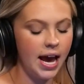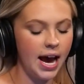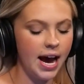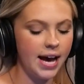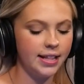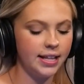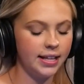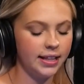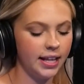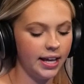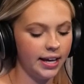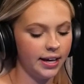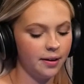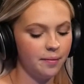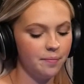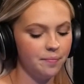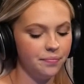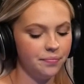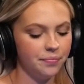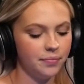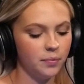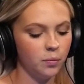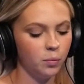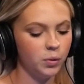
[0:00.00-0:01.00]
And then like,
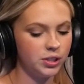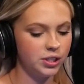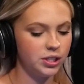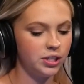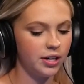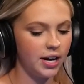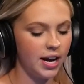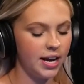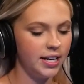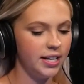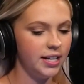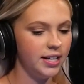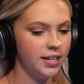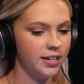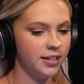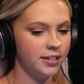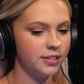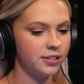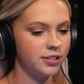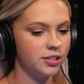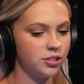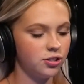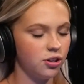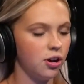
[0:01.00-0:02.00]
was there any
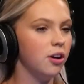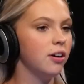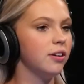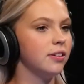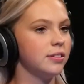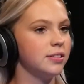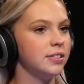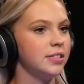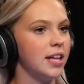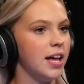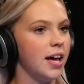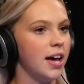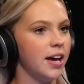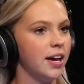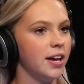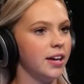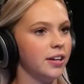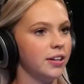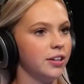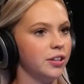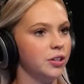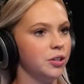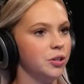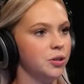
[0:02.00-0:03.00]
songs
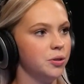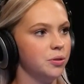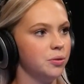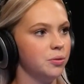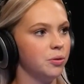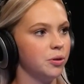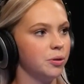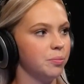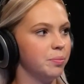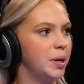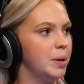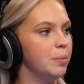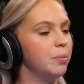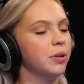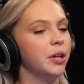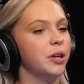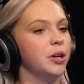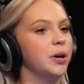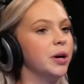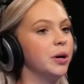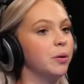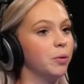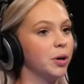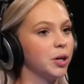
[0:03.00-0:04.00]
that you, or people that
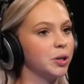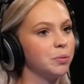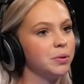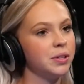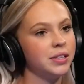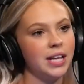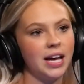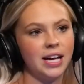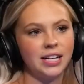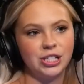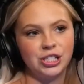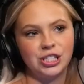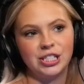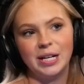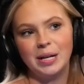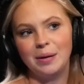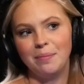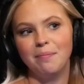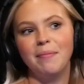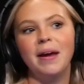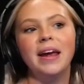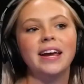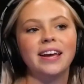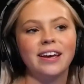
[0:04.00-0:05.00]
you had worked with that just
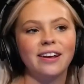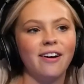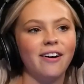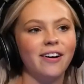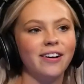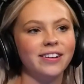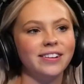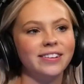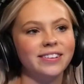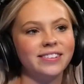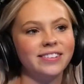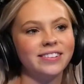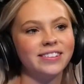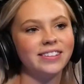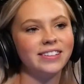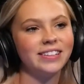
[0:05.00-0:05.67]
didn't make it on